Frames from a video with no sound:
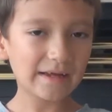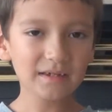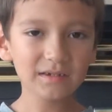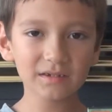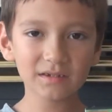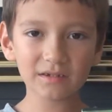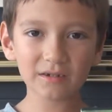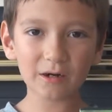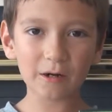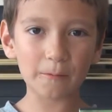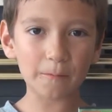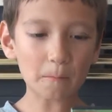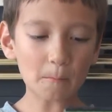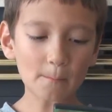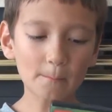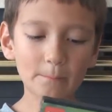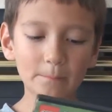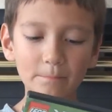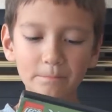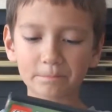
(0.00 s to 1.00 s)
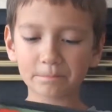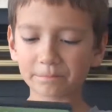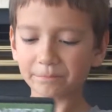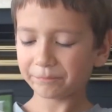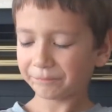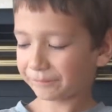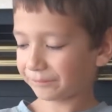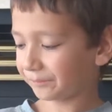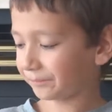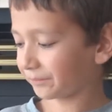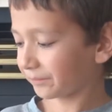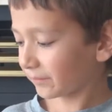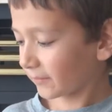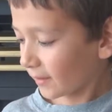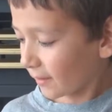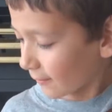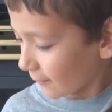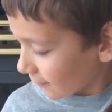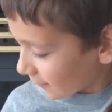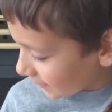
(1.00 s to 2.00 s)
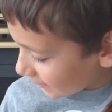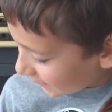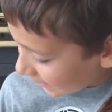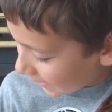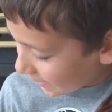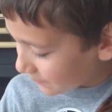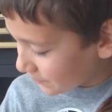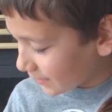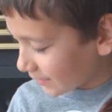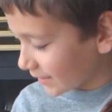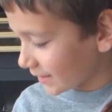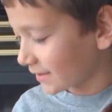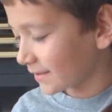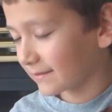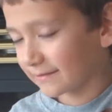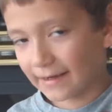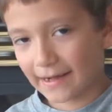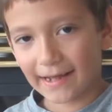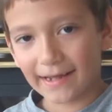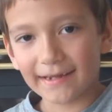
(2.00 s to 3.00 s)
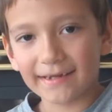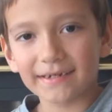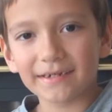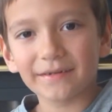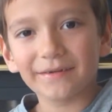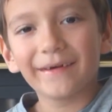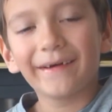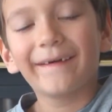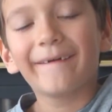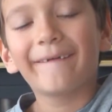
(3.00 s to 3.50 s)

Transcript: So when they came to this land,